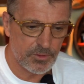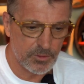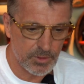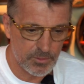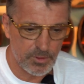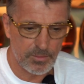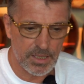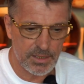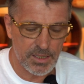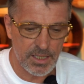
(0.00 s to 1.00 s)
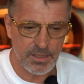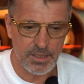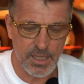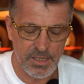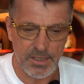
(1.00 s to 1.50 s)
to Aruba in
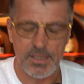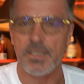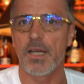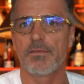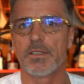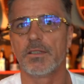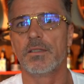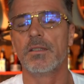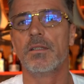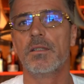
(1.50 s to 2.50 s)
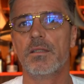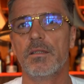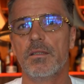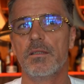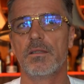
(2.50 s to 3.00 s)
1997.
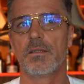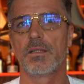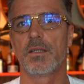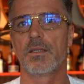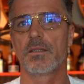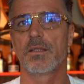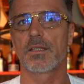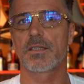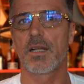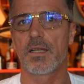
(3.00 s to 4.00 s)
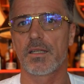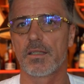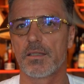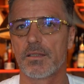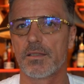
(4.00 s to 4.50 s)
That's like
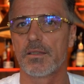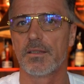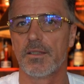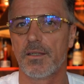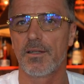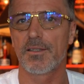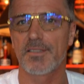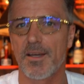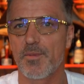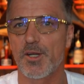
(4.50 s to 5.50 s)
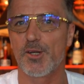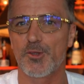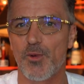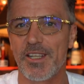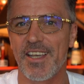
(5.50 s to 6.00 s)
a long time ago.
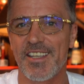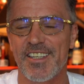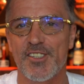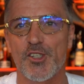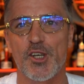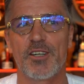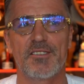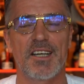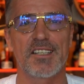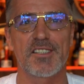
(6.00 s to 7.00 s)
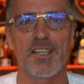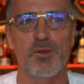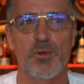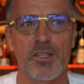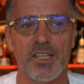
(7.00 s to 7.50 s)
28 years ago, I
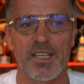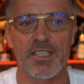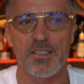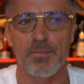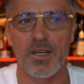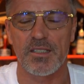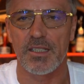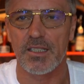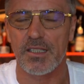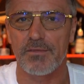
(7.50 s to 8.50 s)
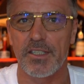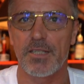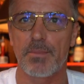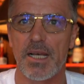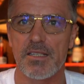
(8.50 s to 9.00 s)
started working as a bartender at Café
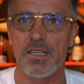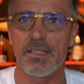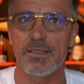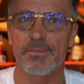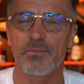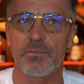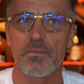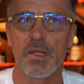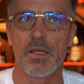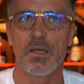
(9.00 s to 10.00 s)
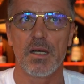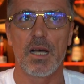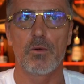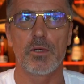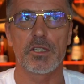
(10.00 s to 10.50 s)
de Plaza.
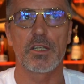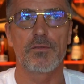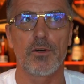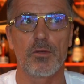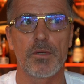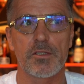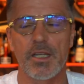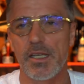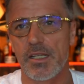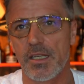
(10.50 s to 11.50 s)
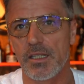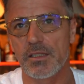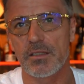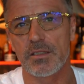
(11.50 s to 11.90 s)
I worked there for almost 8 years.